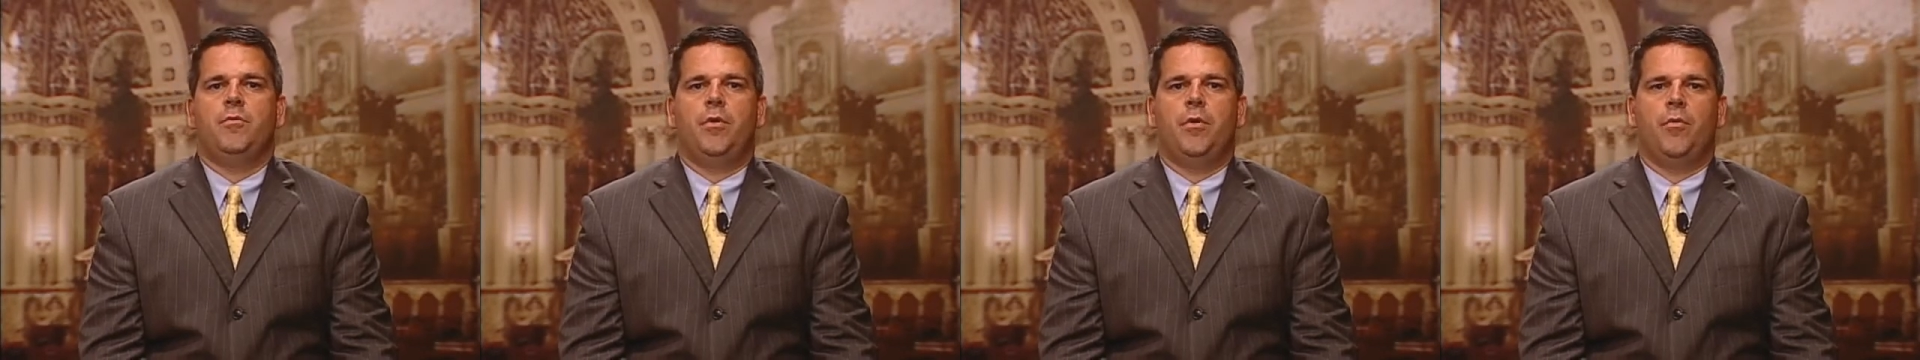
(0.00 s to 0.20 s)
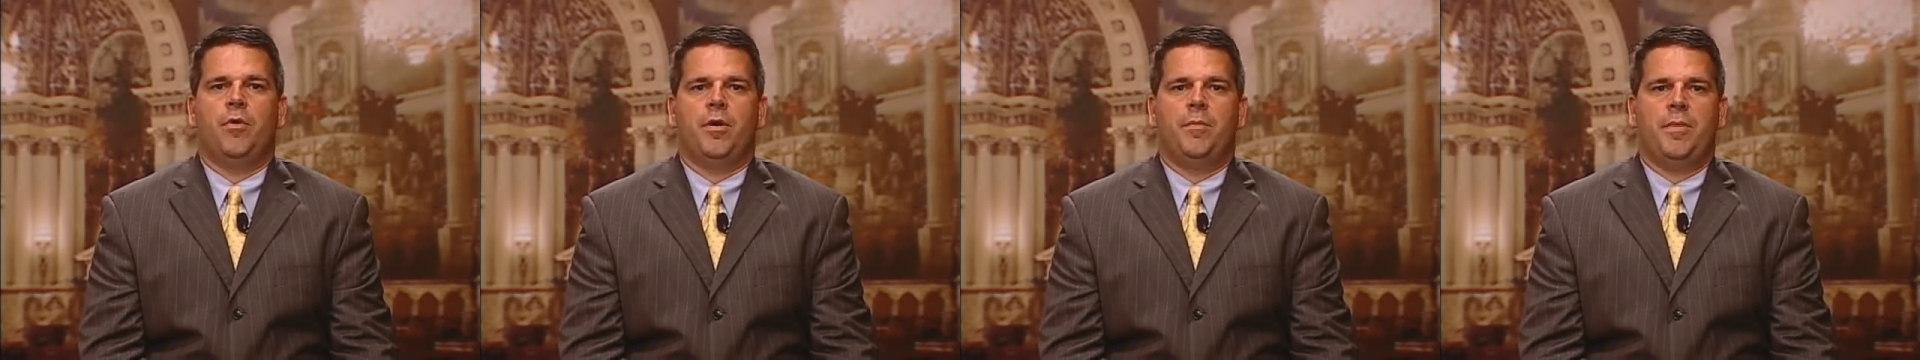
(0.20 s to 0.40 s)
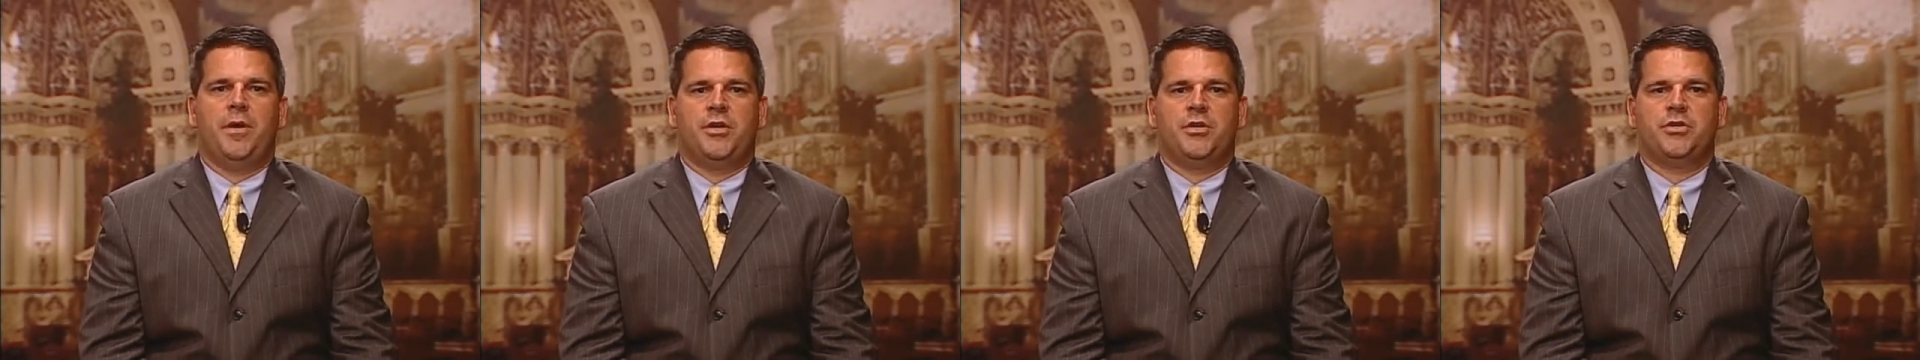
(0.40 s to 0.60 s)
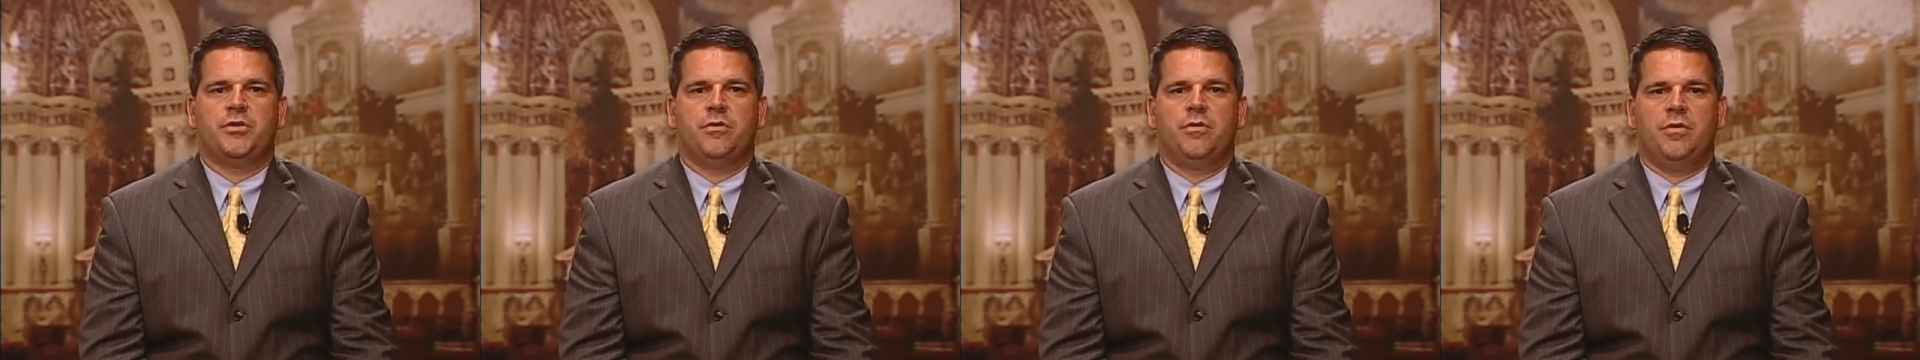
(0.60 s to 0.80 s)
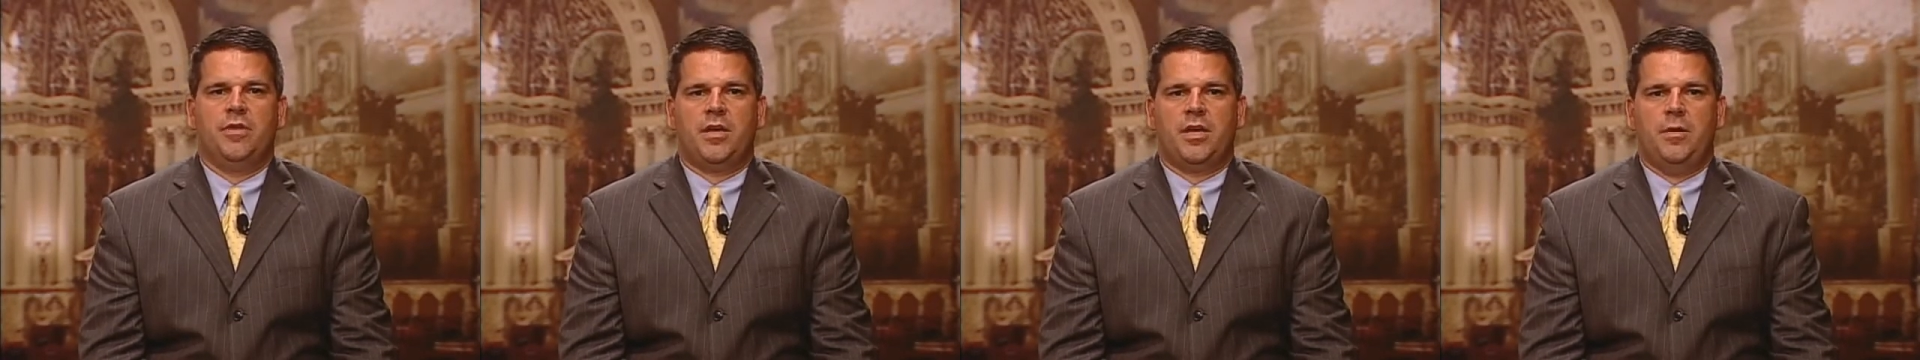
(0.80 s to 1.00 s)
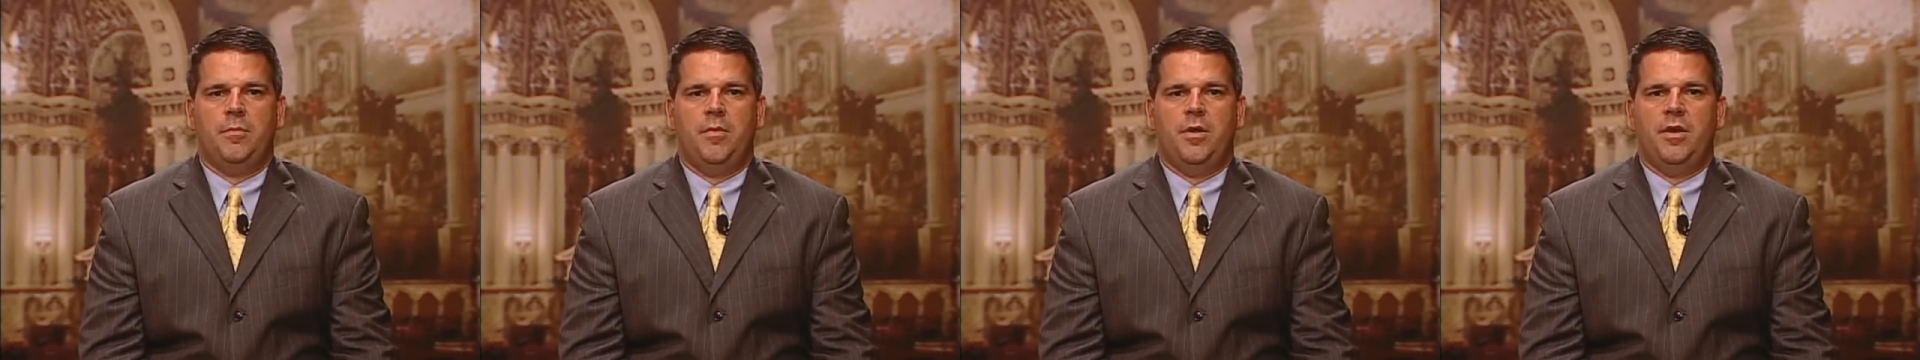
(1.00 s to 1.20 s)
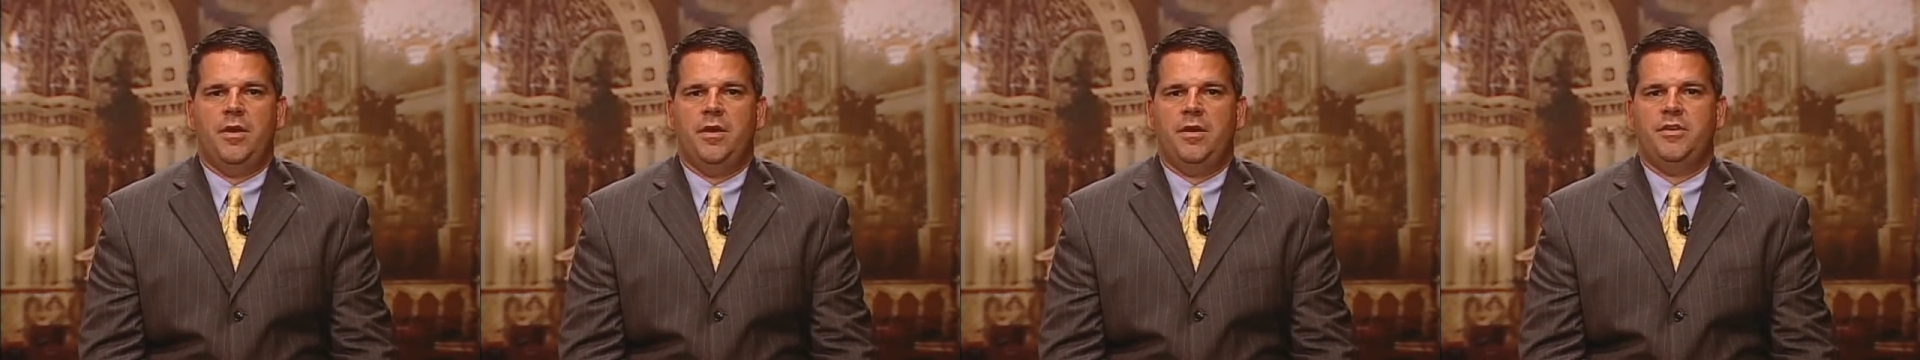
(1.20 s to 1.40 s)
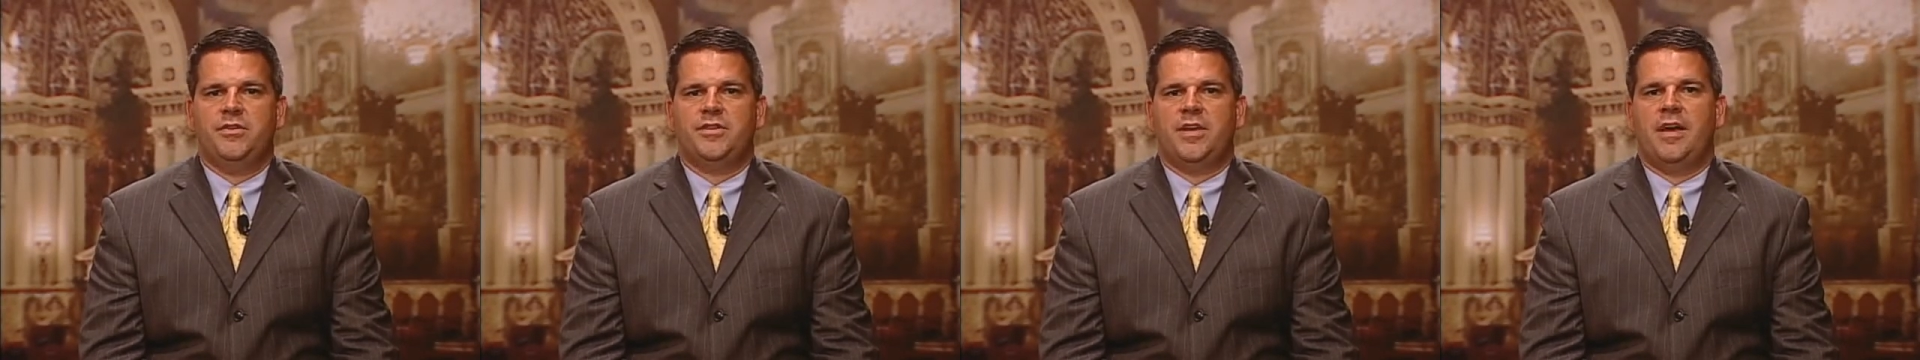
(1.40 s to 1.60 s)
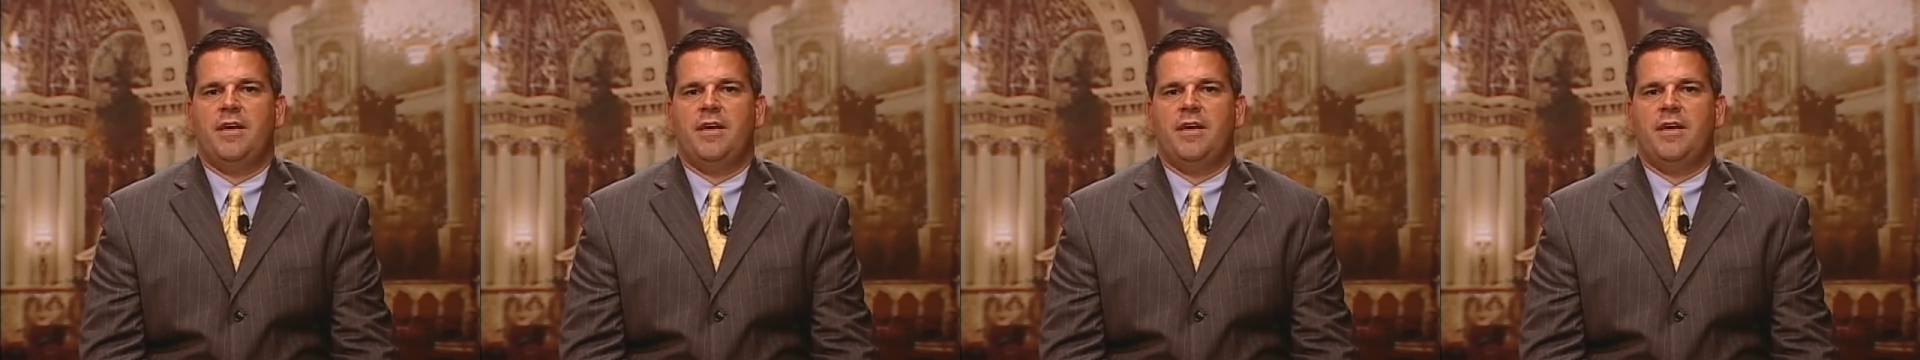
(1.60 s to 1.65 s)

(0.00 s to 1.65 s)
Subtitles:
We want to make sure that communities